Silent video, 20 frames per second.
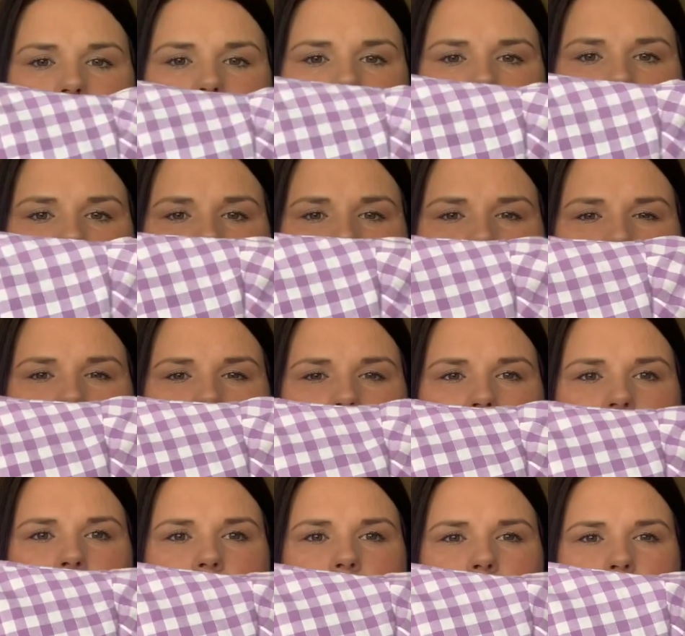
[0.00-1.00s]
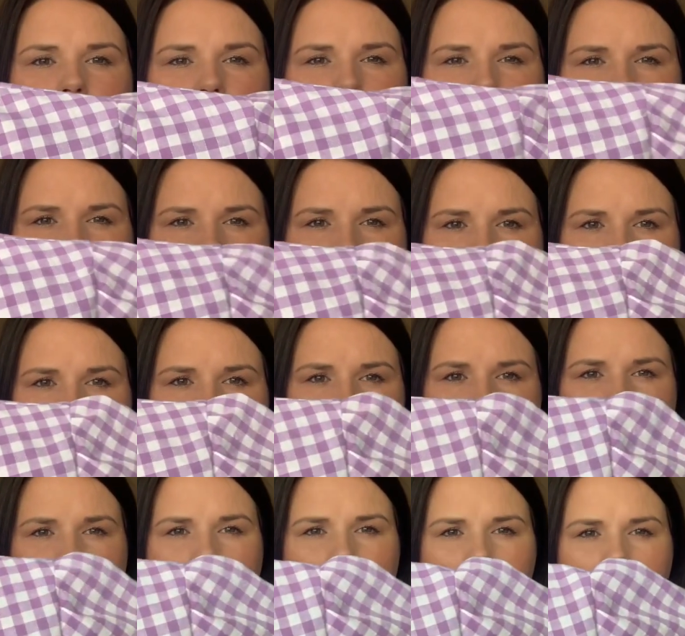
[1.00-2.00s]
gives it a little bit of detail,
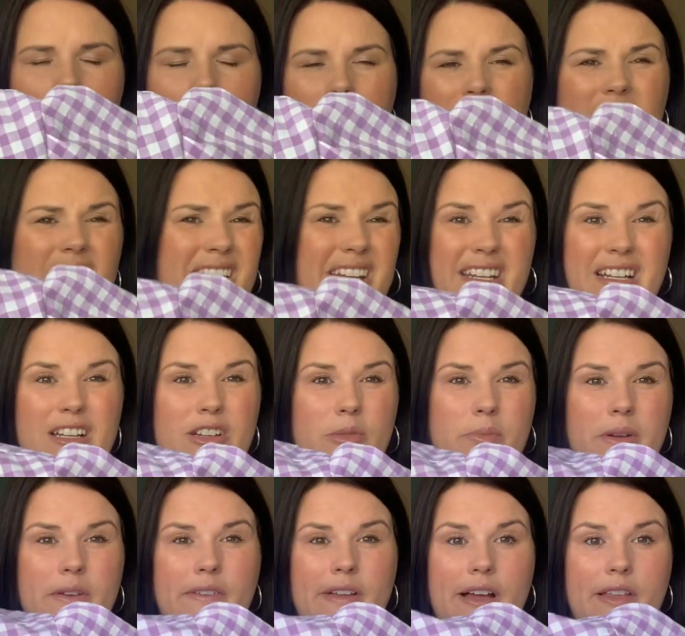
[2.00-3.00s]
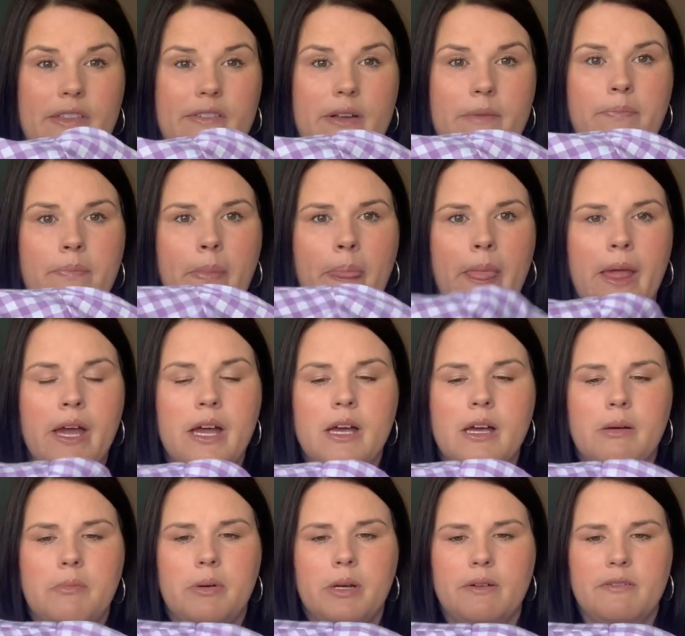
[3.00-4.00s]
not a lot, only a little bit of gathering,
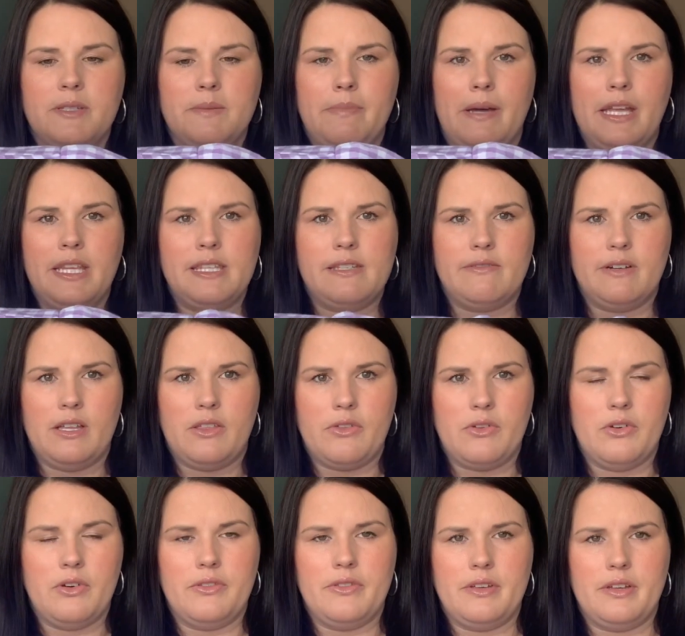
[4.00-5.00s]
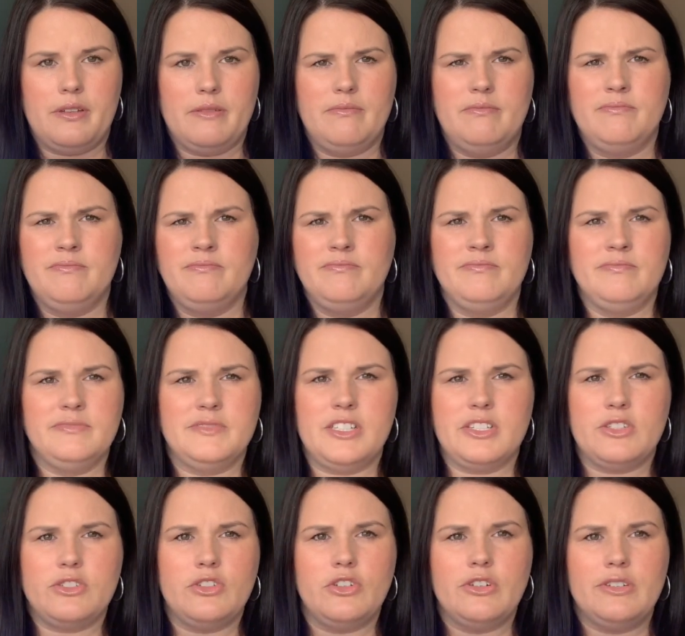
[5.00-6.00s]
but it was better, I thought, than
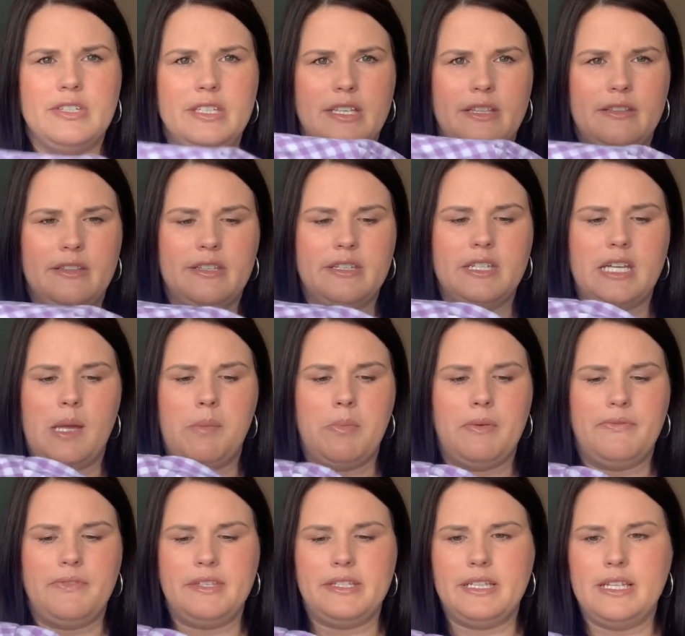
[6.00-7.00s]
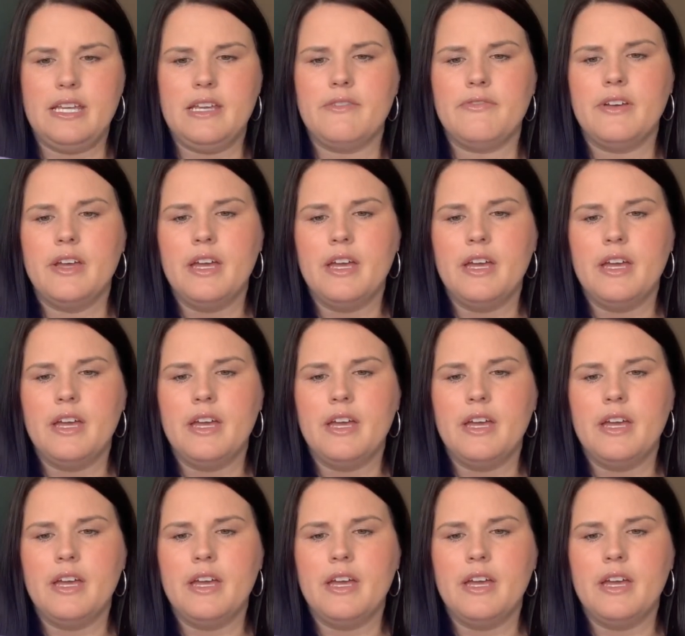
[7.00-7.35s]
distorting the shape of the sleeve.